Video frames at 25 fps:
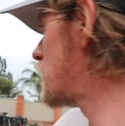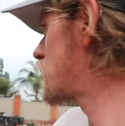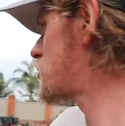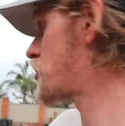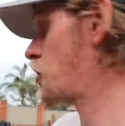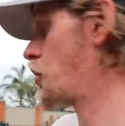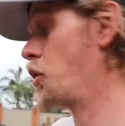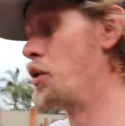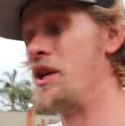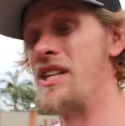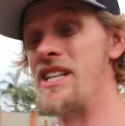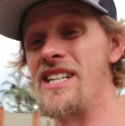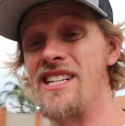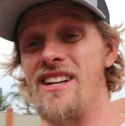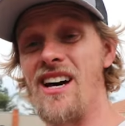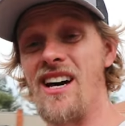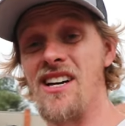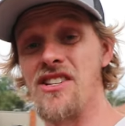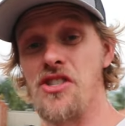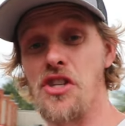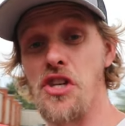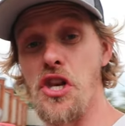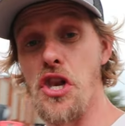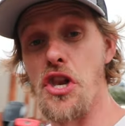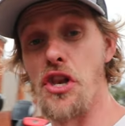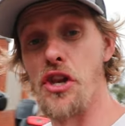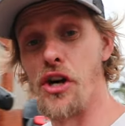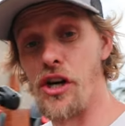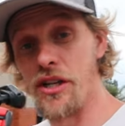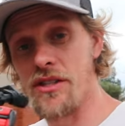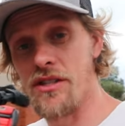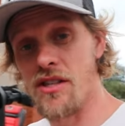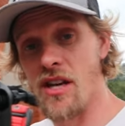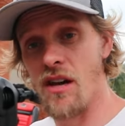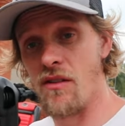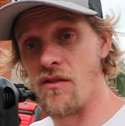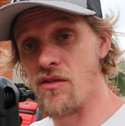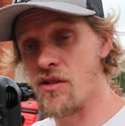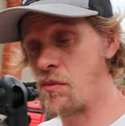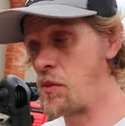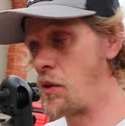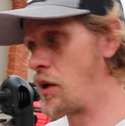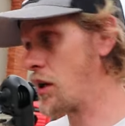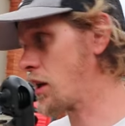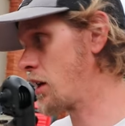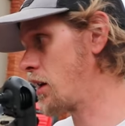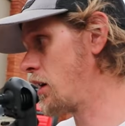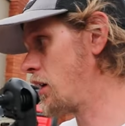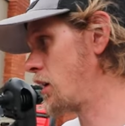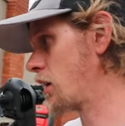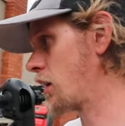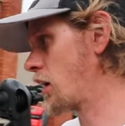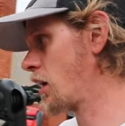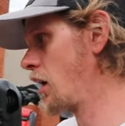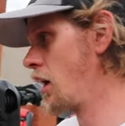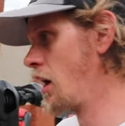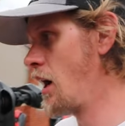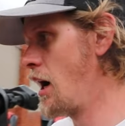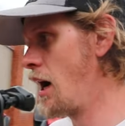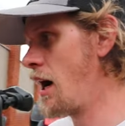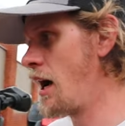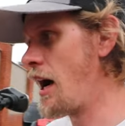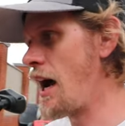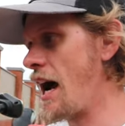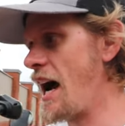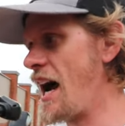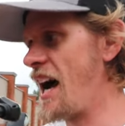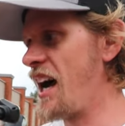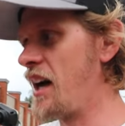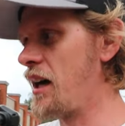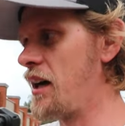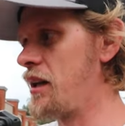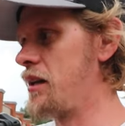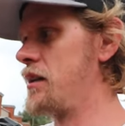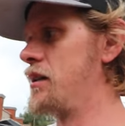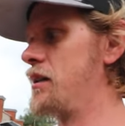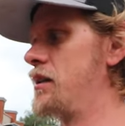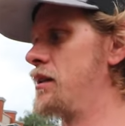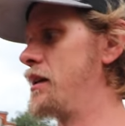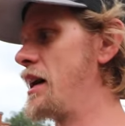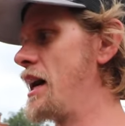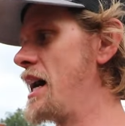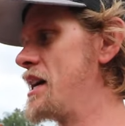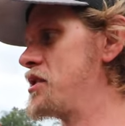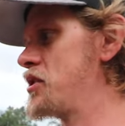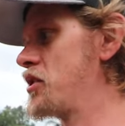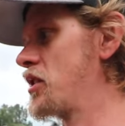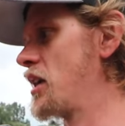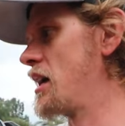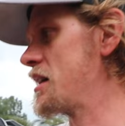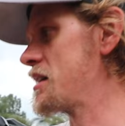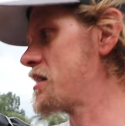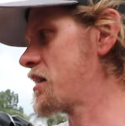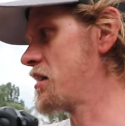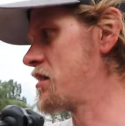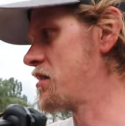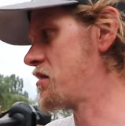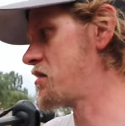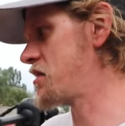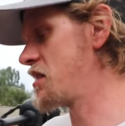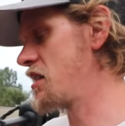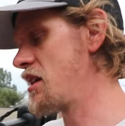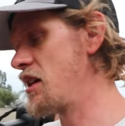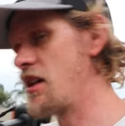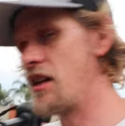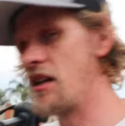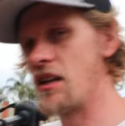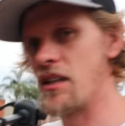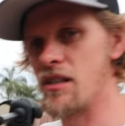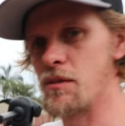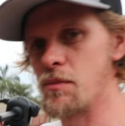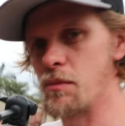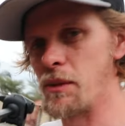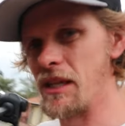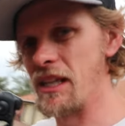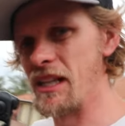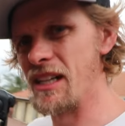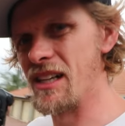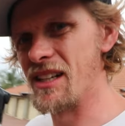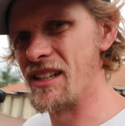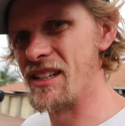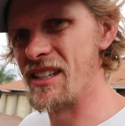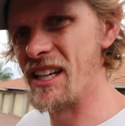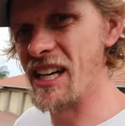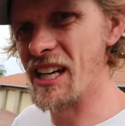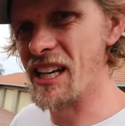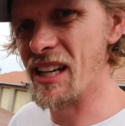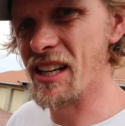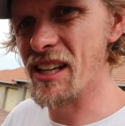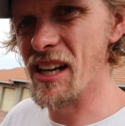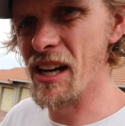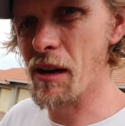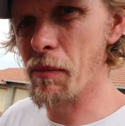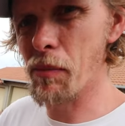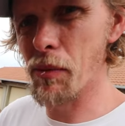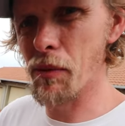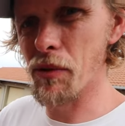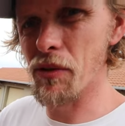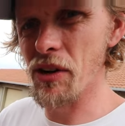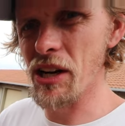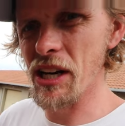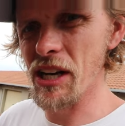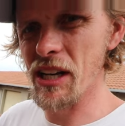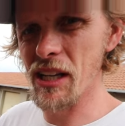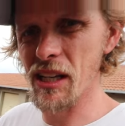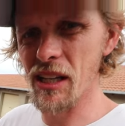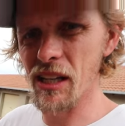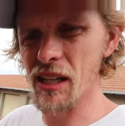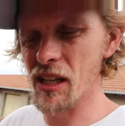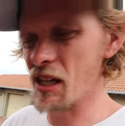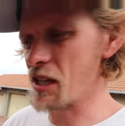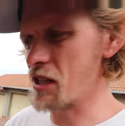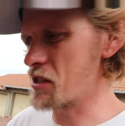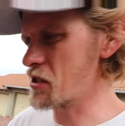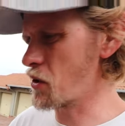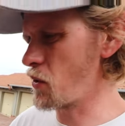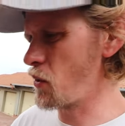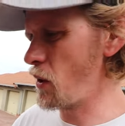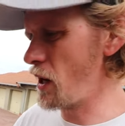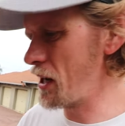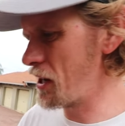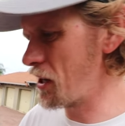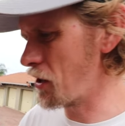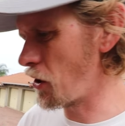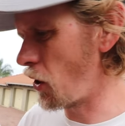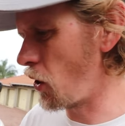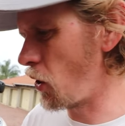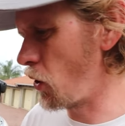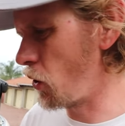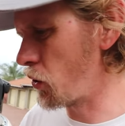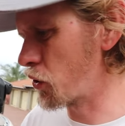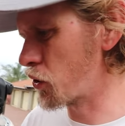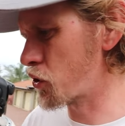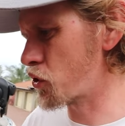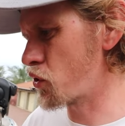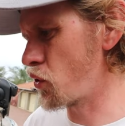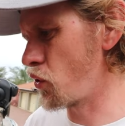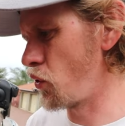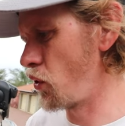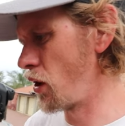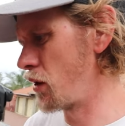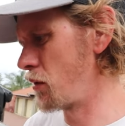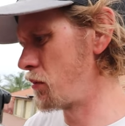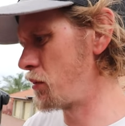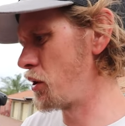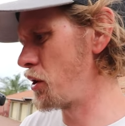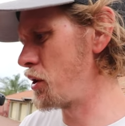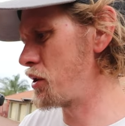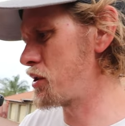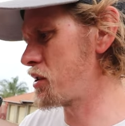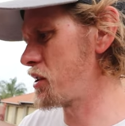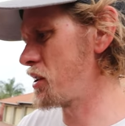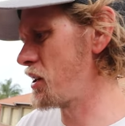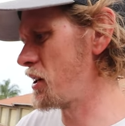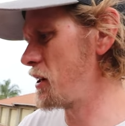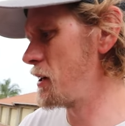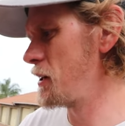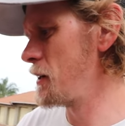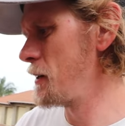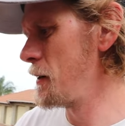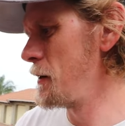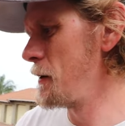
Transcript: so it does not have spot lock, and as you guys can see, it's been dinged up already. It's quite an old trawler motor.